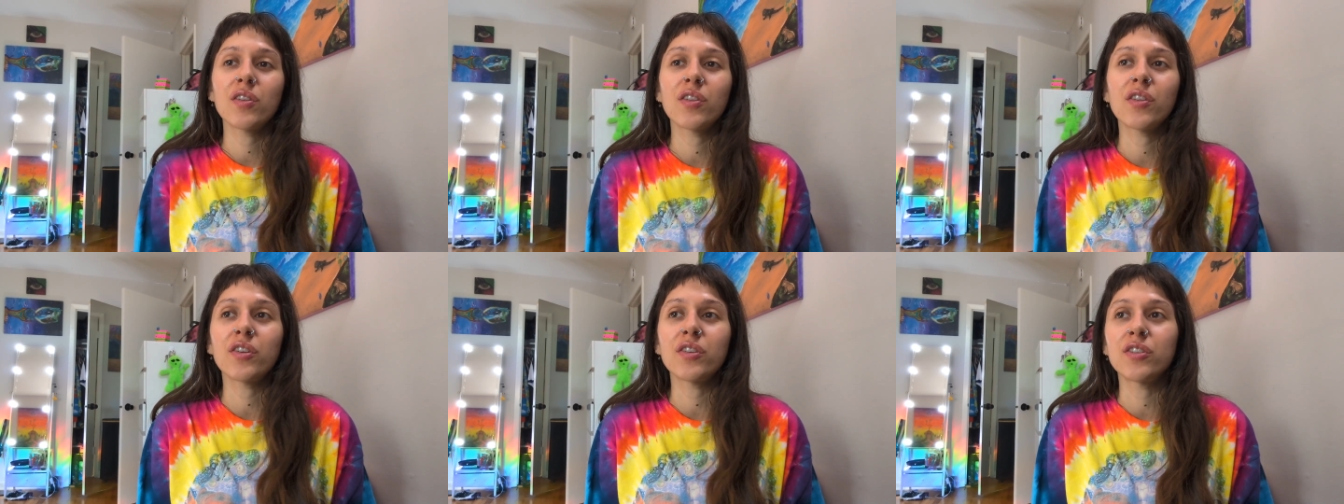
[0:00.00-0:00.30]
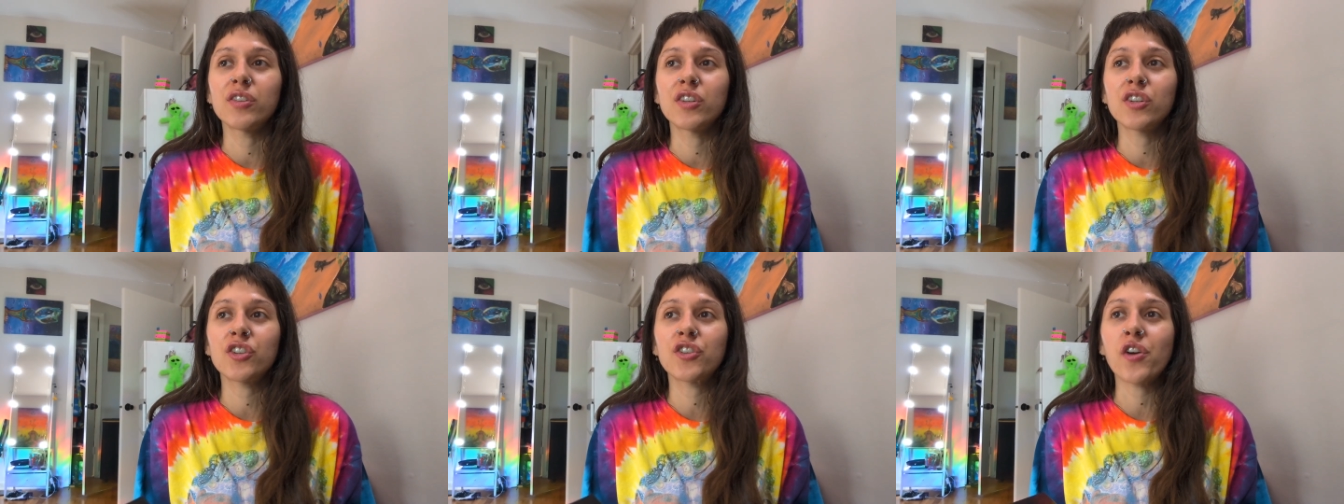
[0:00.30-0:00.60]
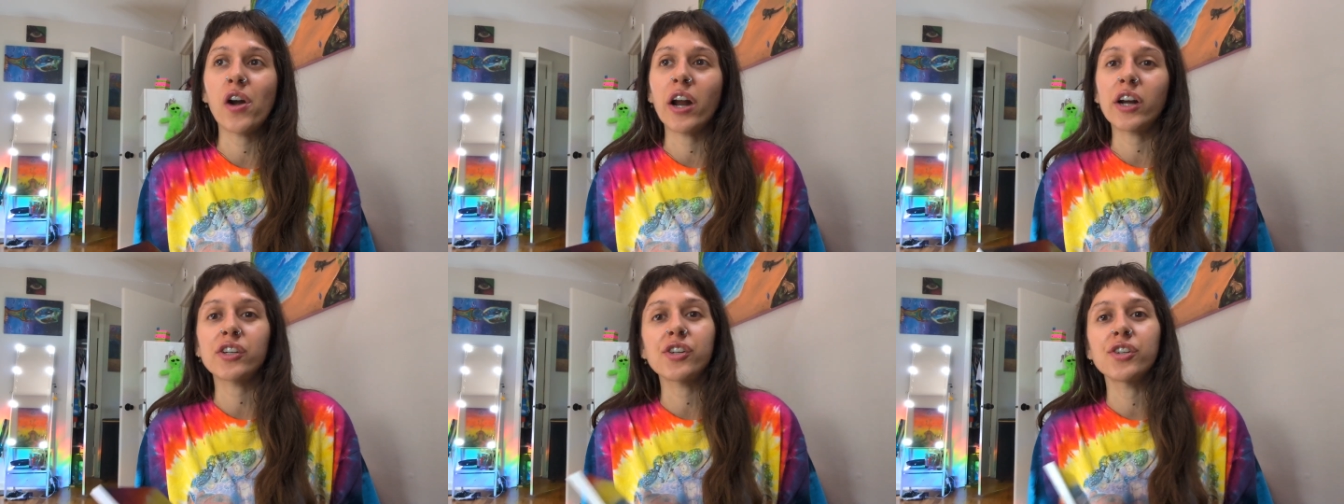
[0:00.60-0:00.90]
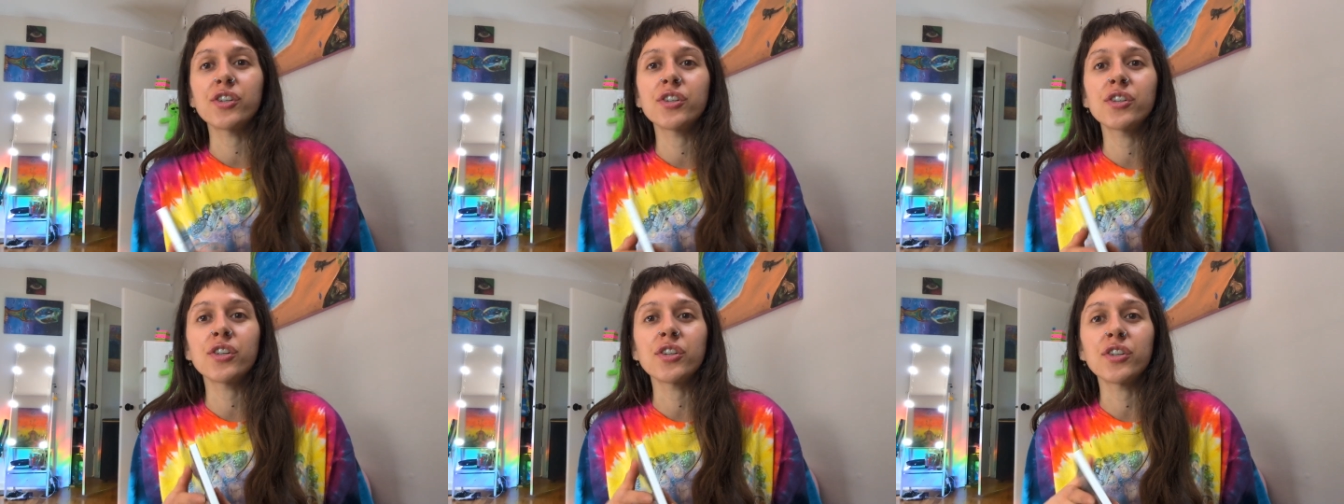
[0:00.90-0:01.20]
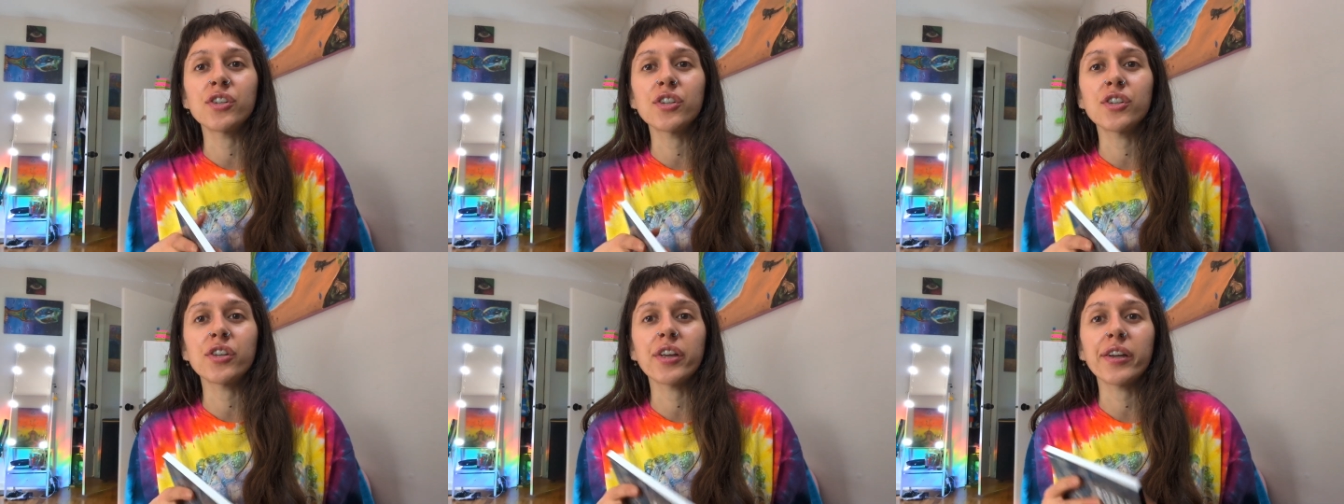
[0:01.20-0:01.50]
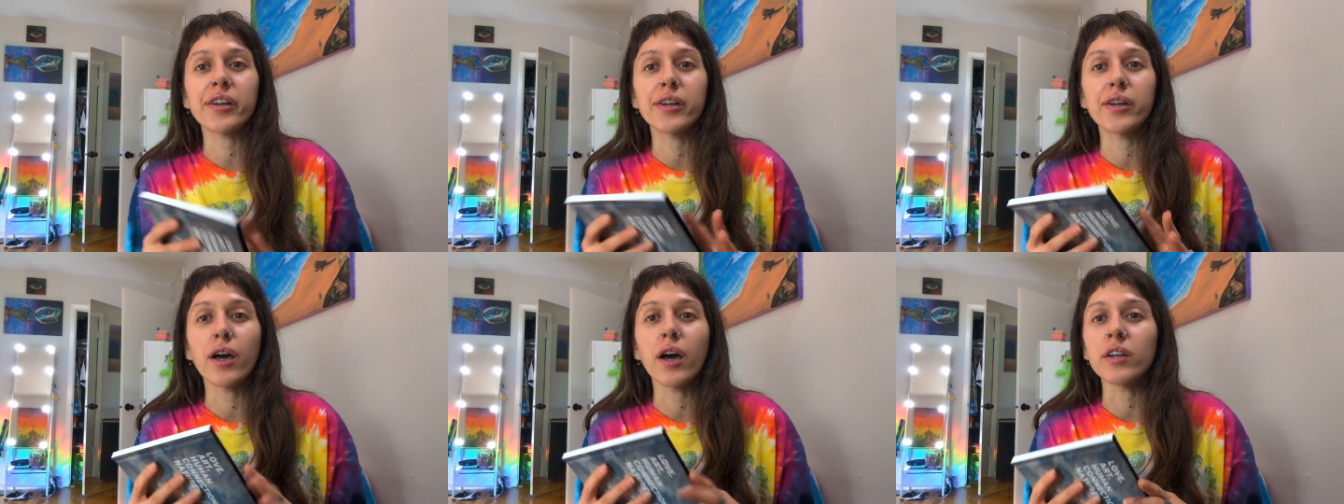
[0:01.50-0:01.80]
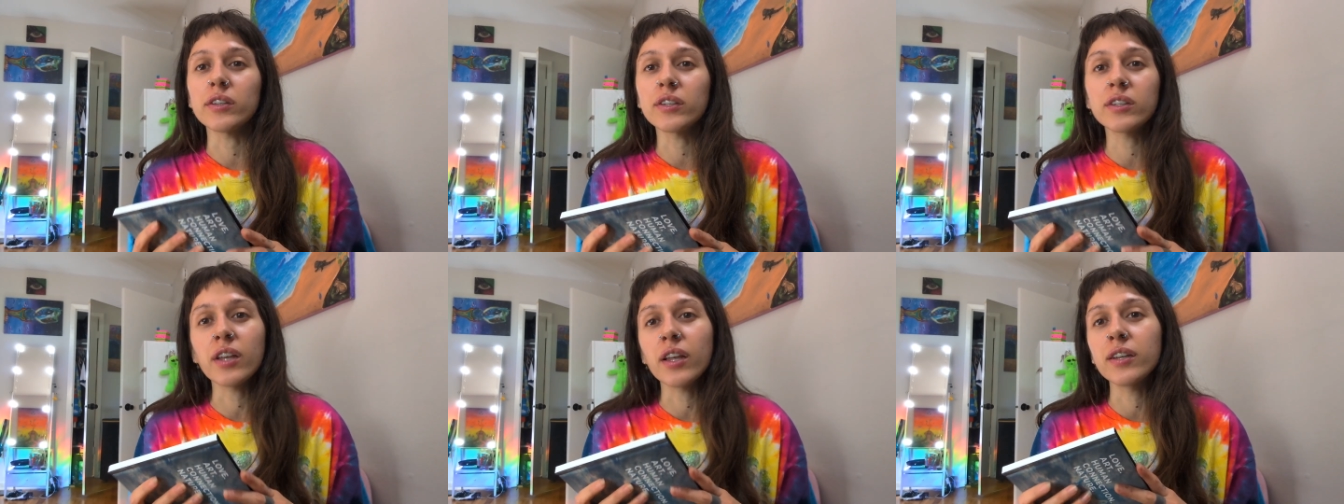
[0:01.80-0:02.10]
the distractions and just like
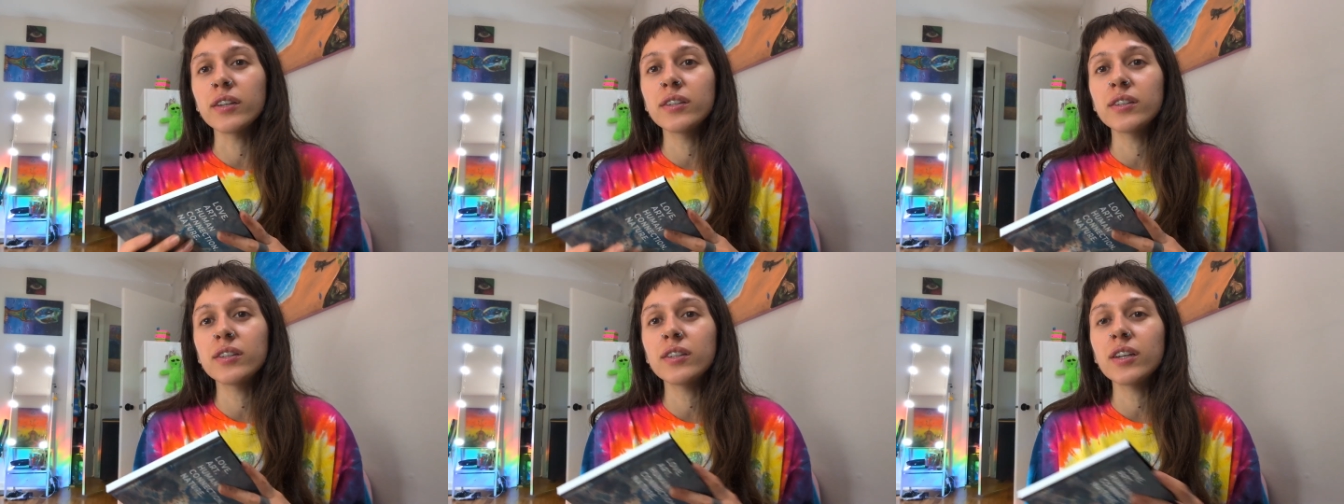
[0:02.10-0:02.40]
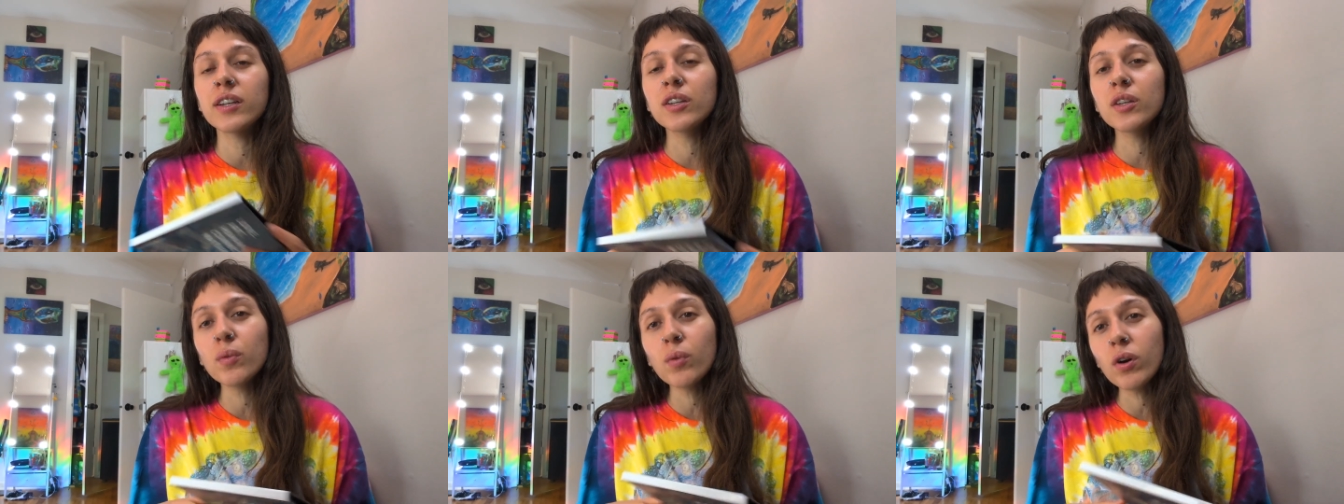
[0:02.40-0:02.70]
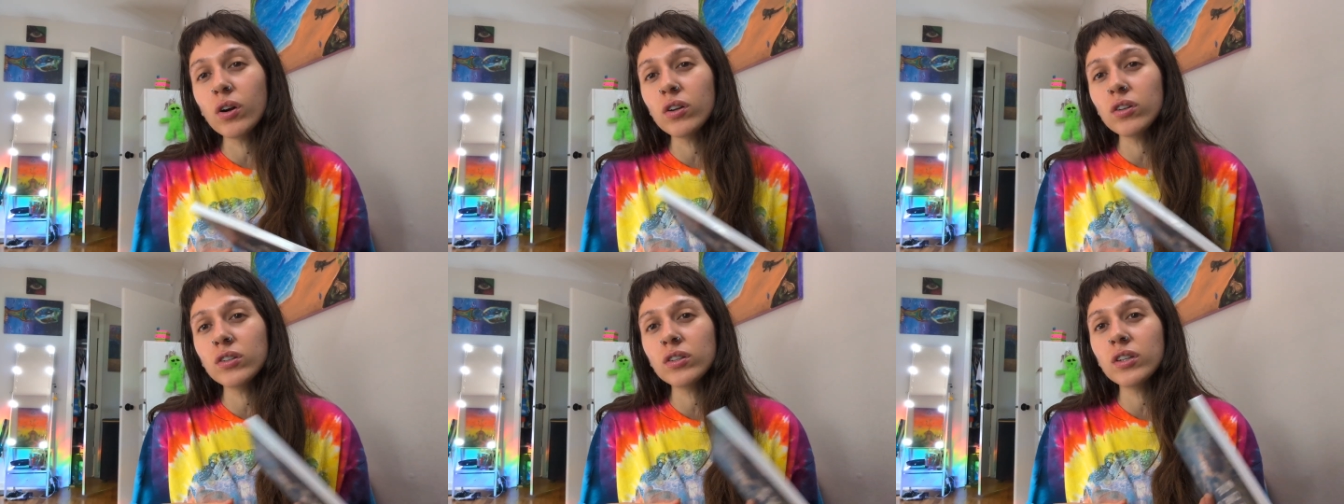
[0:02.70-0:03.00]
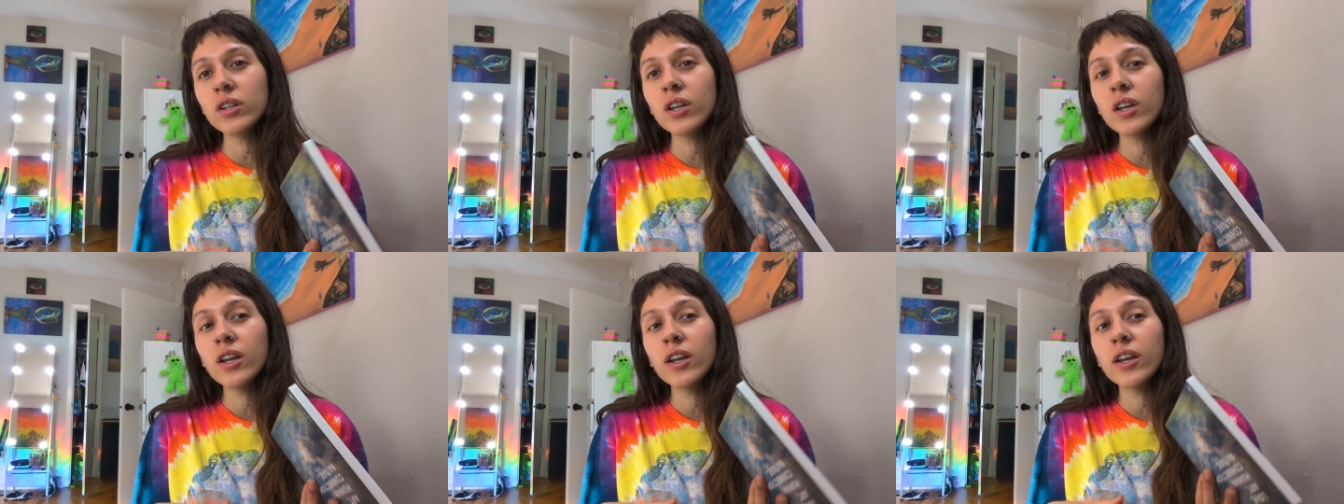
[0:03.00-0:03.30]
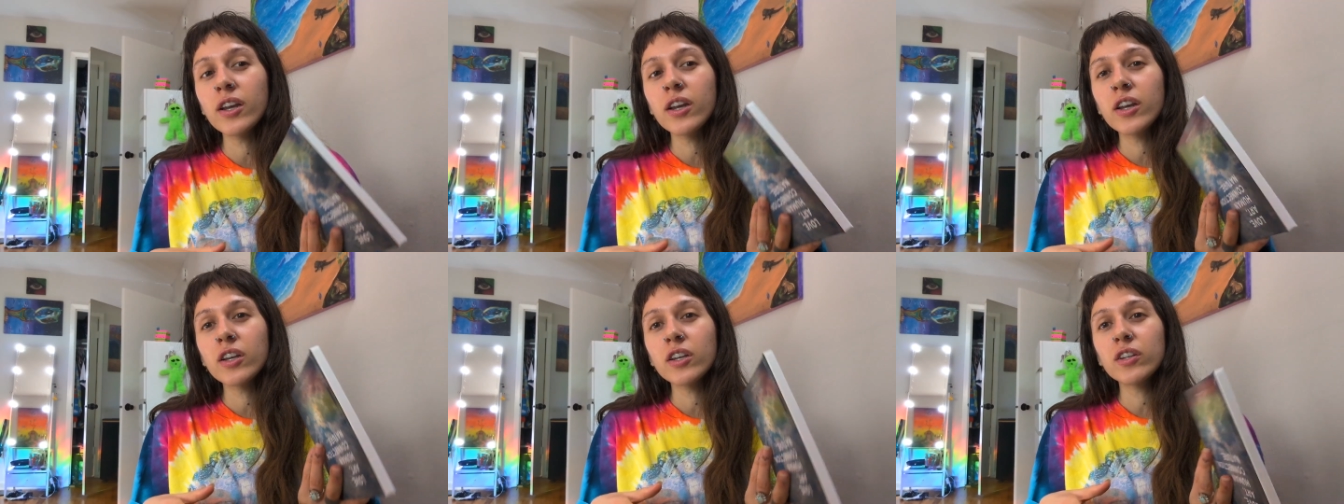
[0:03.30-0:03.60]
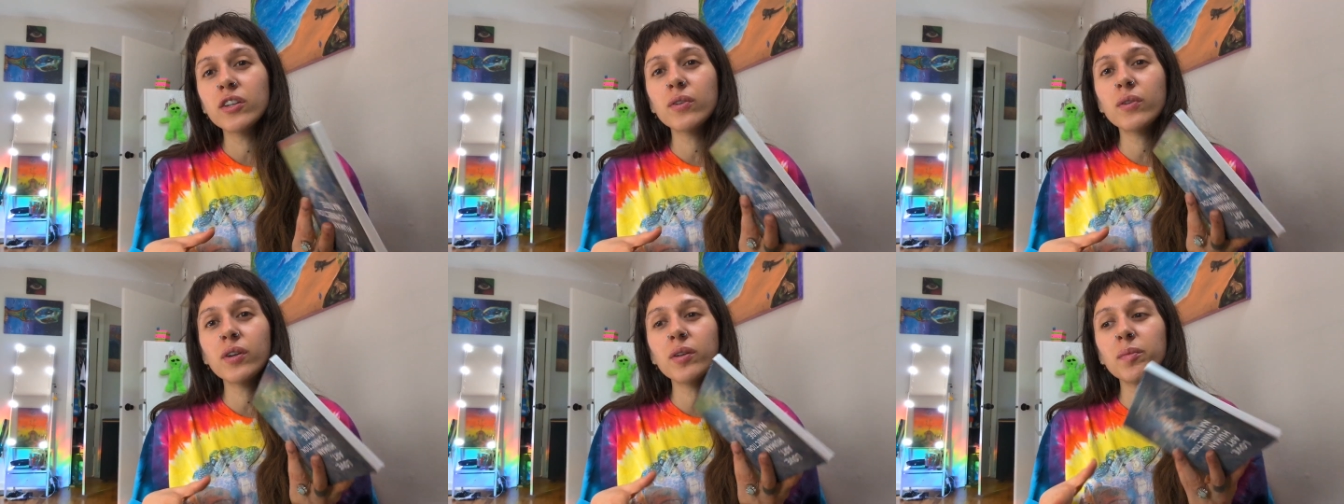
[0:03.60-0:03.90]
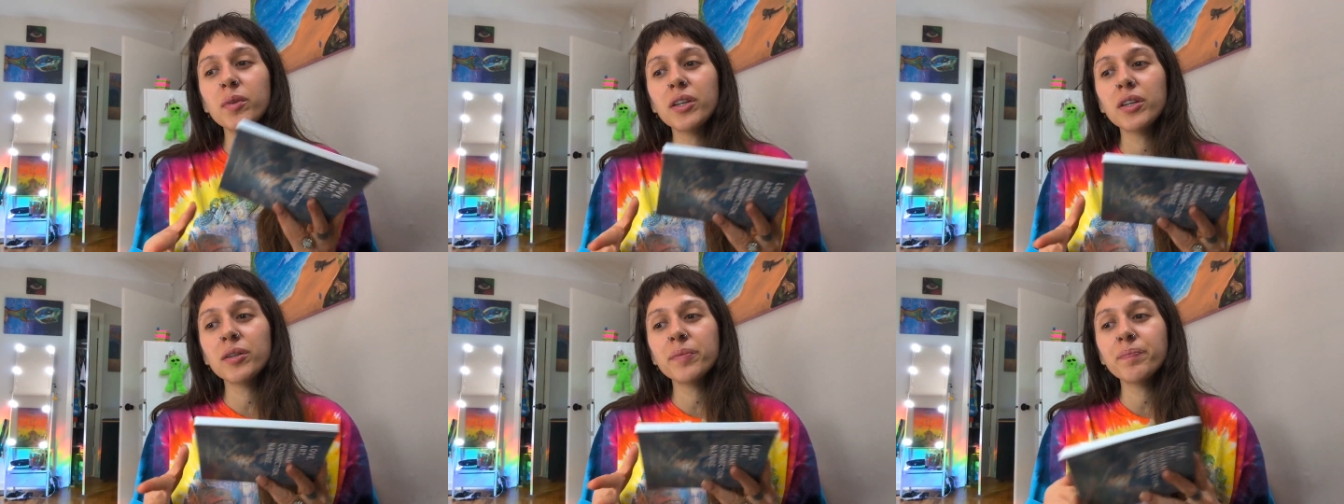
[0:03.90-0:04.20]
nonsense in the world. You know what I
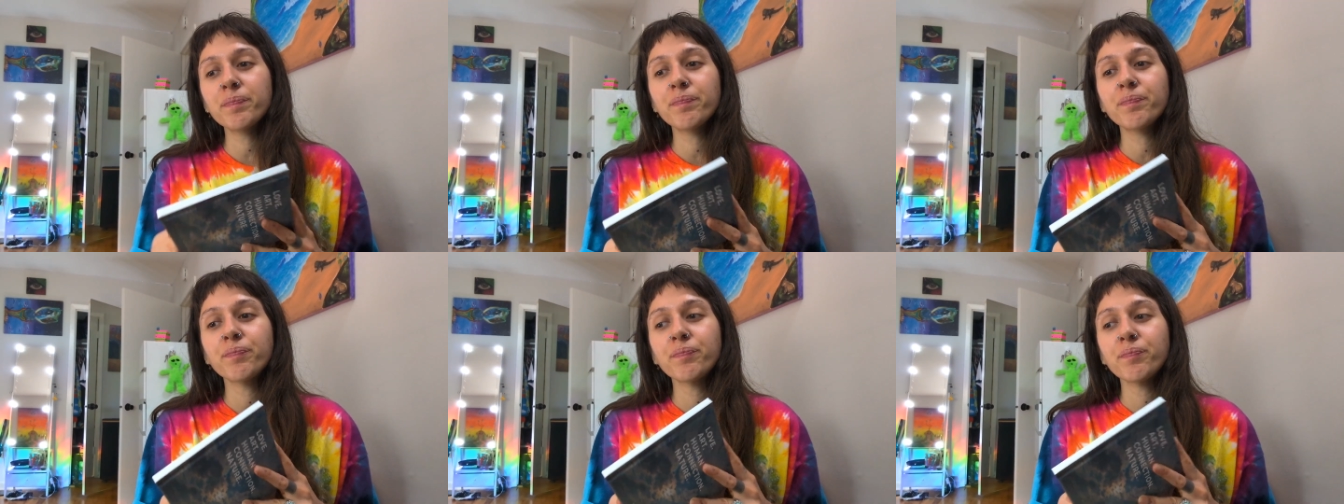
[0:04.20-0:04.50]
mean?